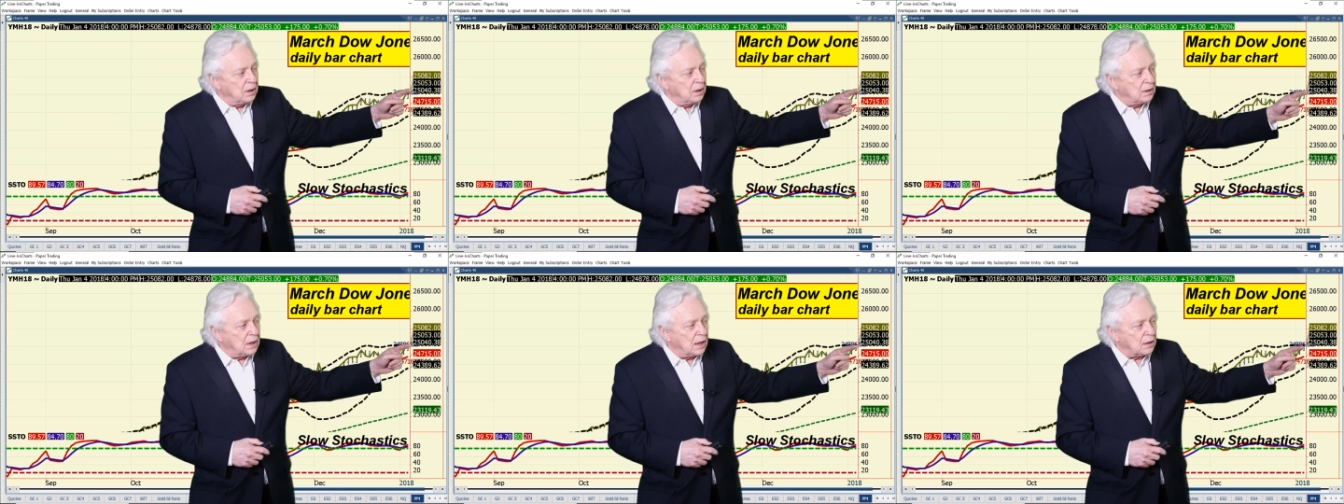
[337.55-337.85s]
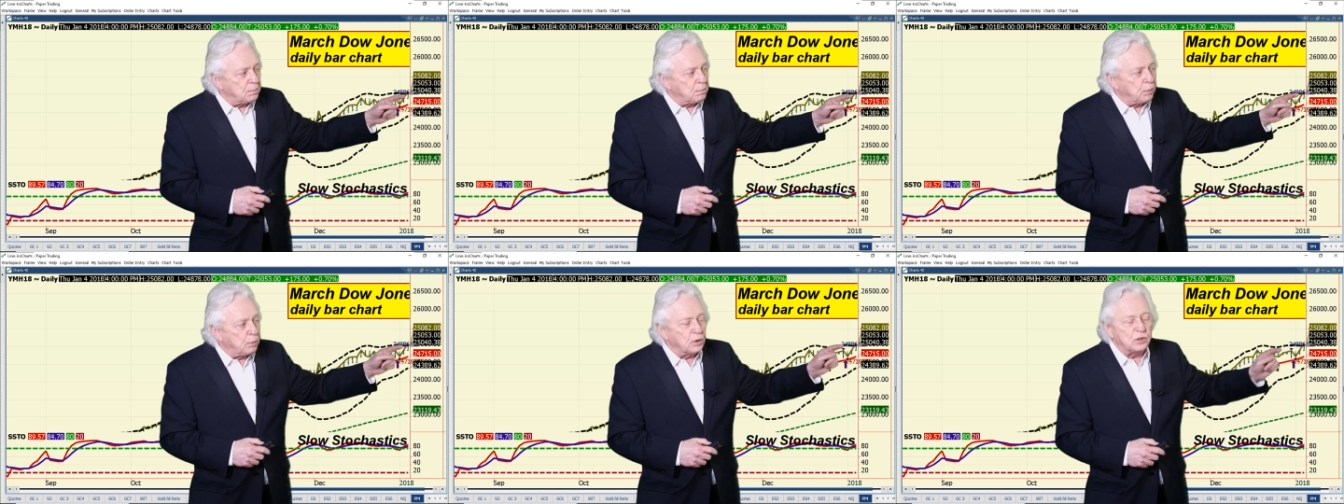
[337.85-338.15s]
and
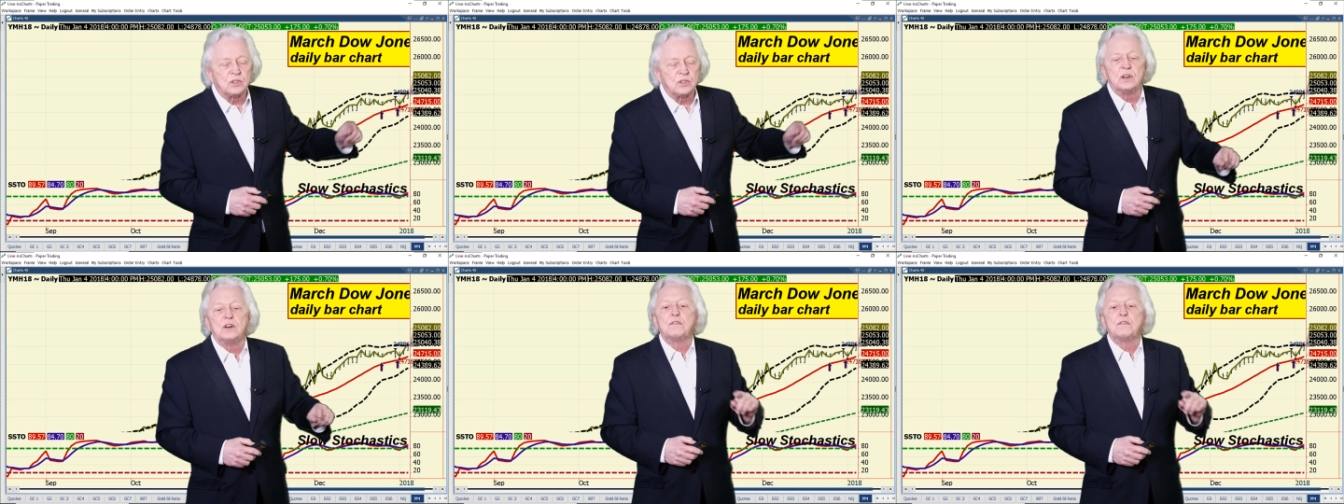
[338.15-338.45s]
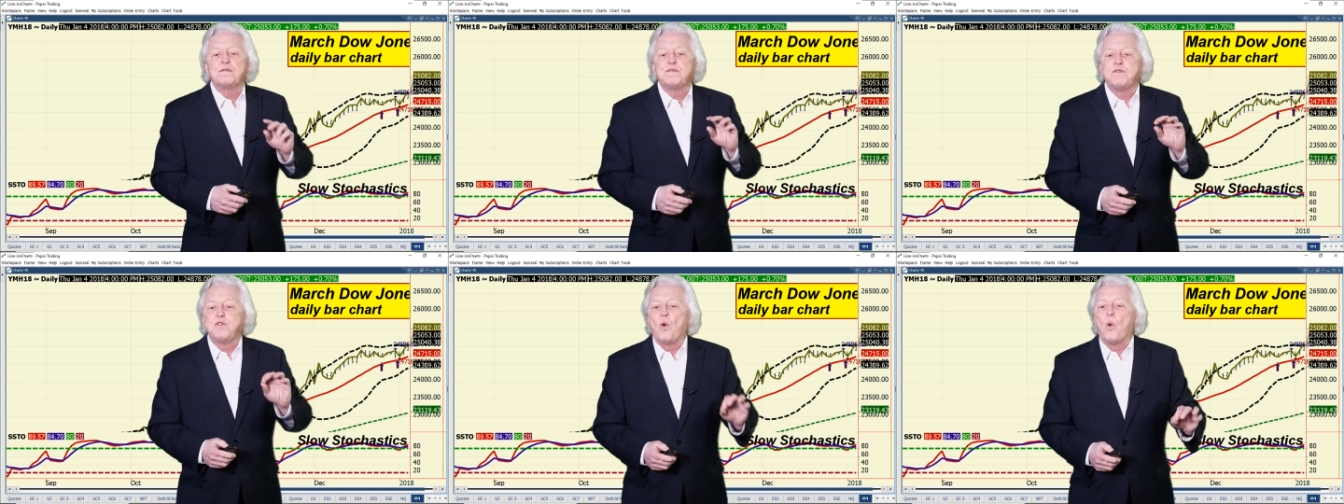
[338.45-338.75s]
that puts it at
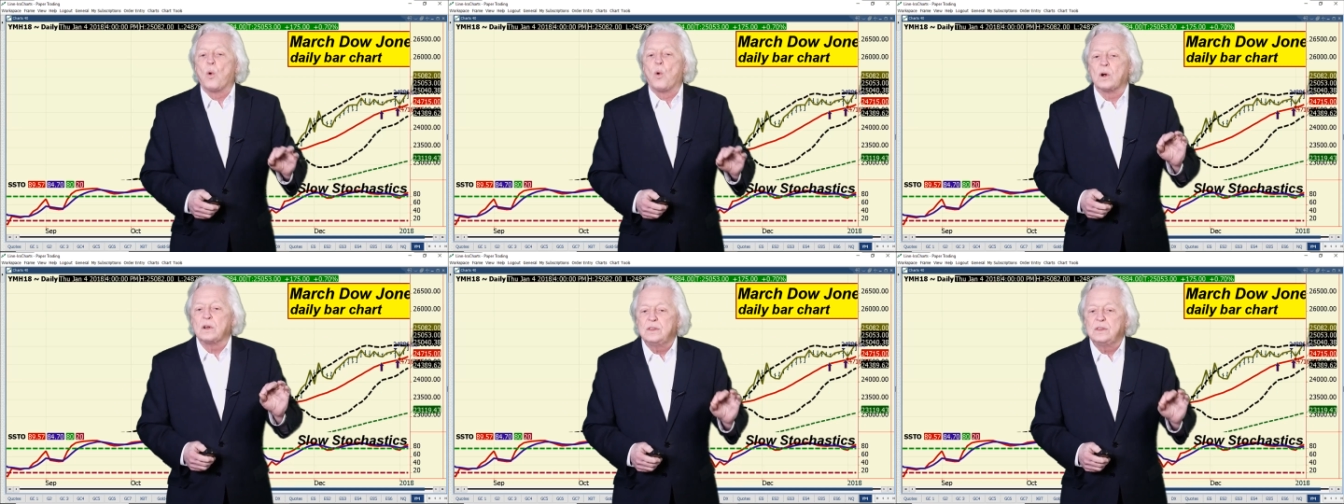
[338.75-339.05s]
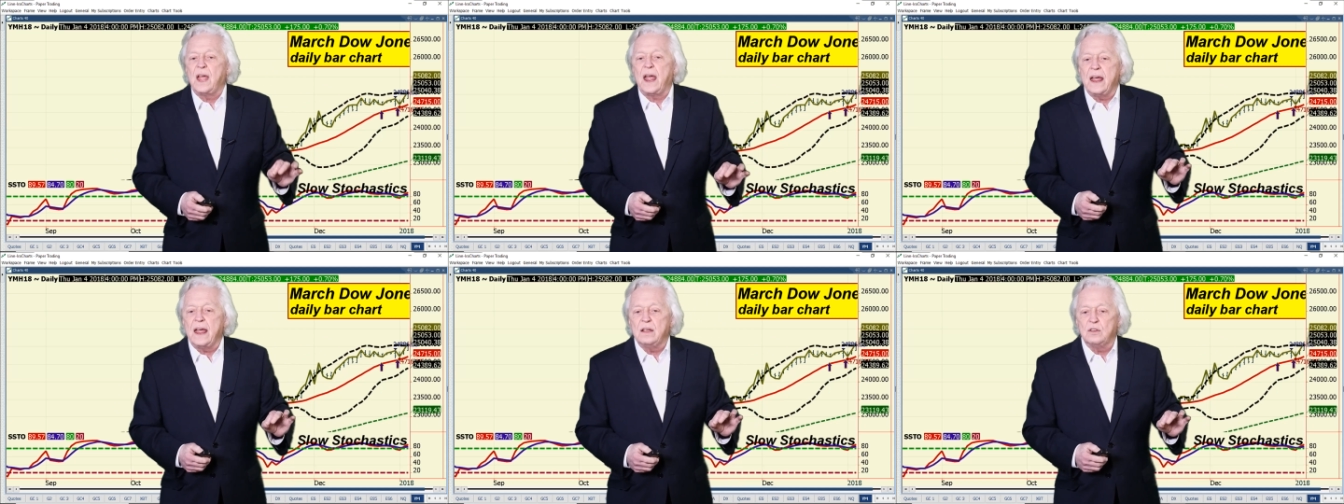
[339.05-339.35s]
four
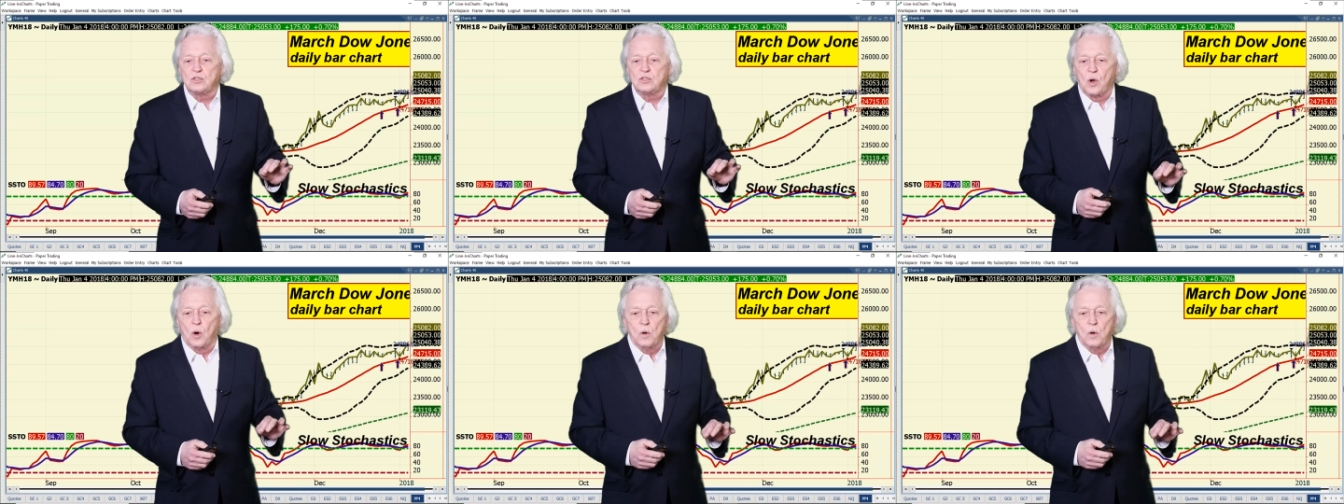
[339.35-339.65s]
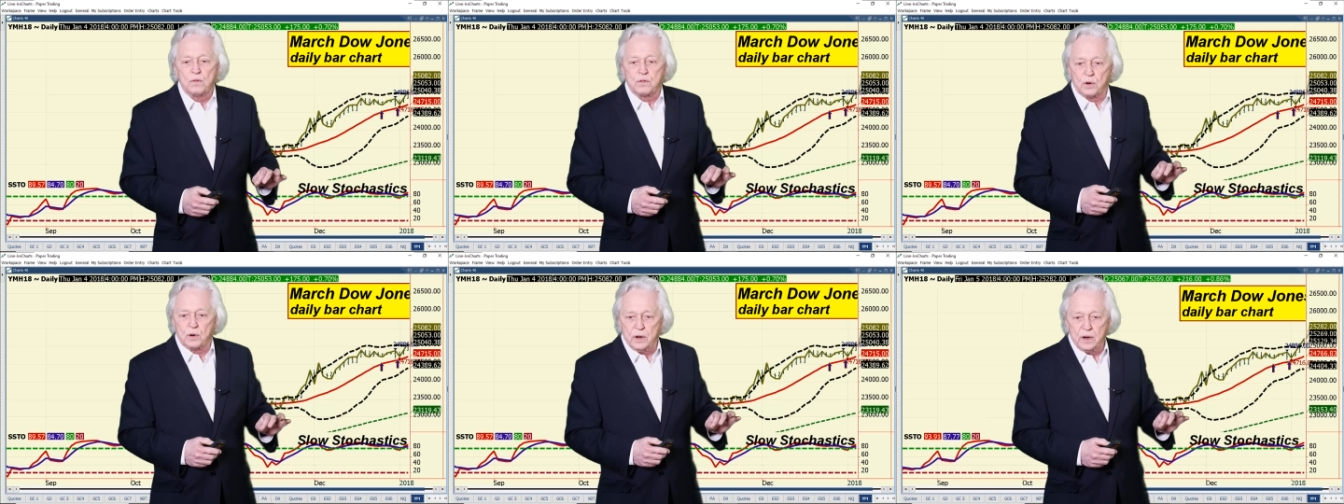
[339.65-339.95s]
days
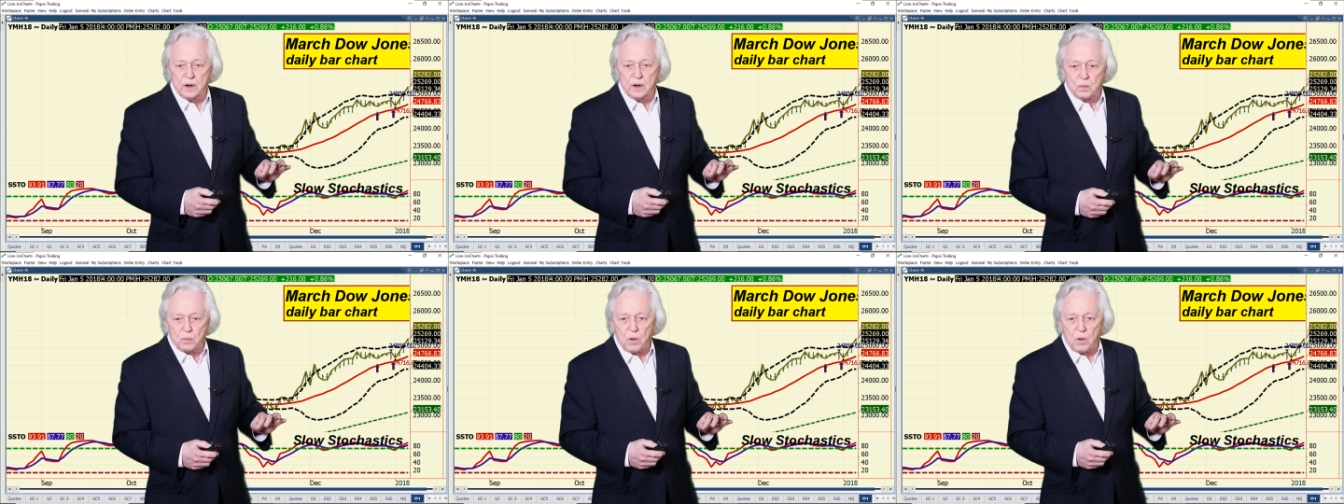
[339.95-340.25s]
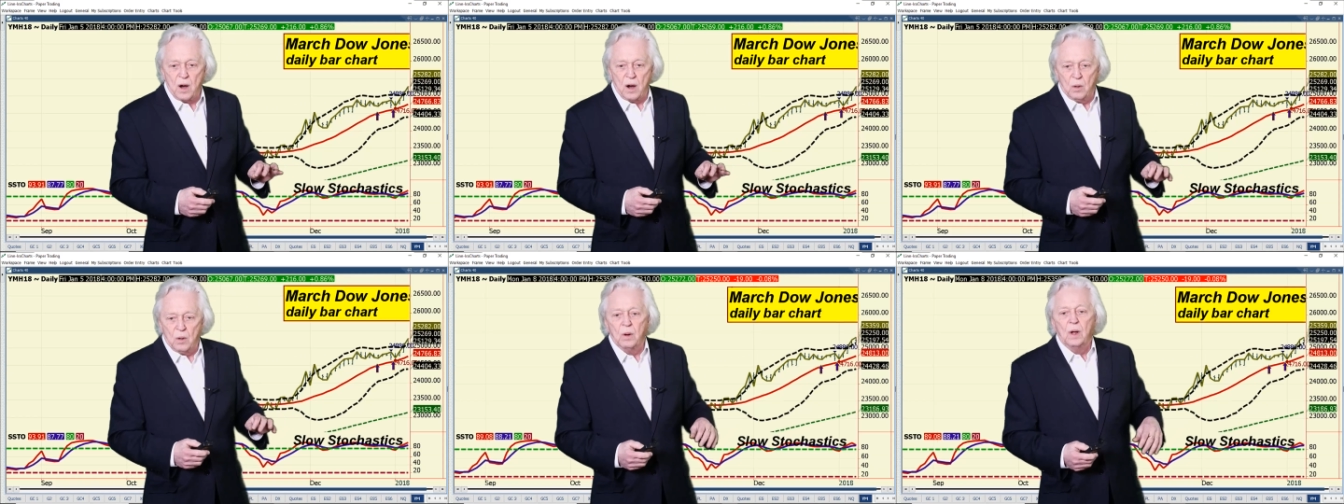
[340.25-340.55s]
over in a
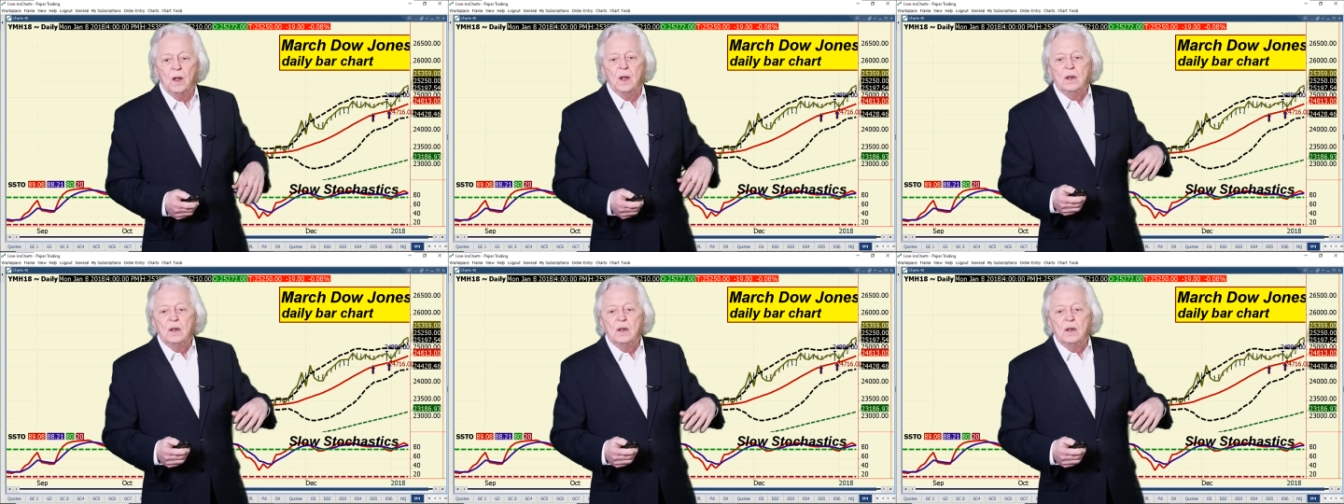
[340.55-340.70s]
row.